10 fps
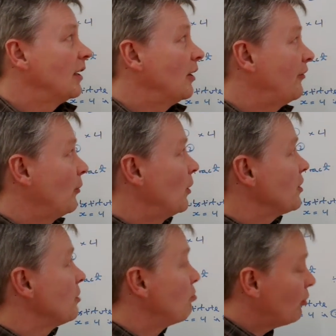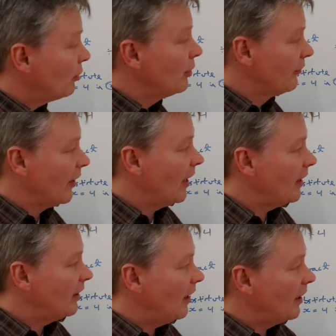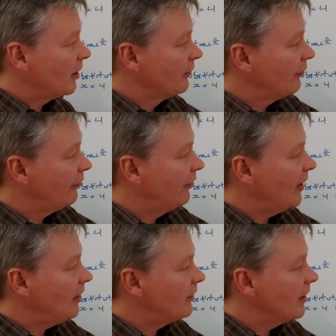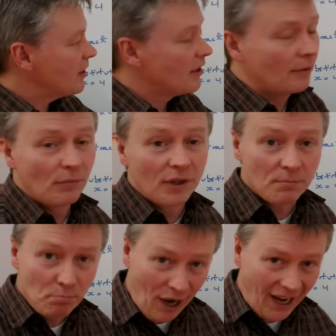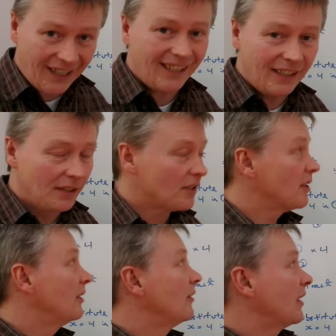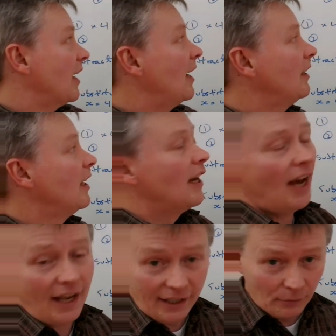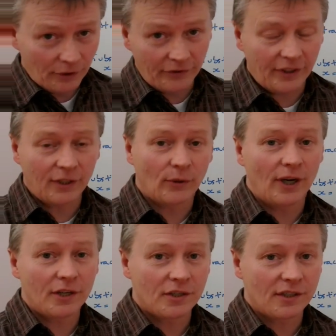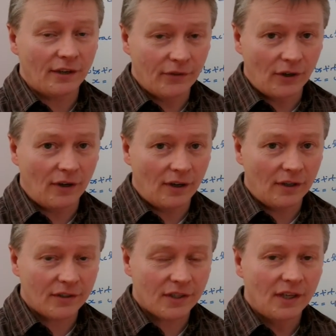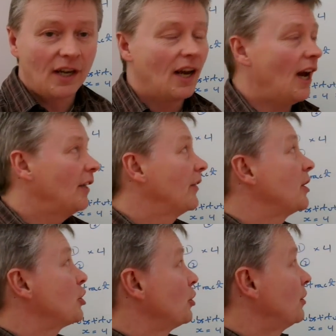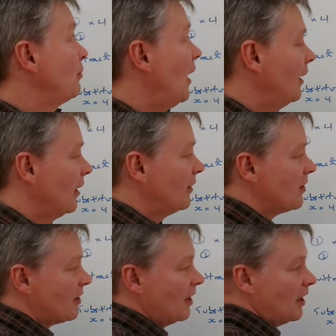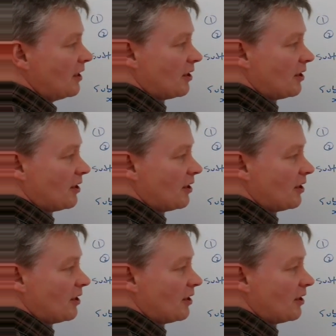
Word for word: Now, if I want to prove it, I can feed these numbers back into, again, any one of the equations I've got, and they should balance.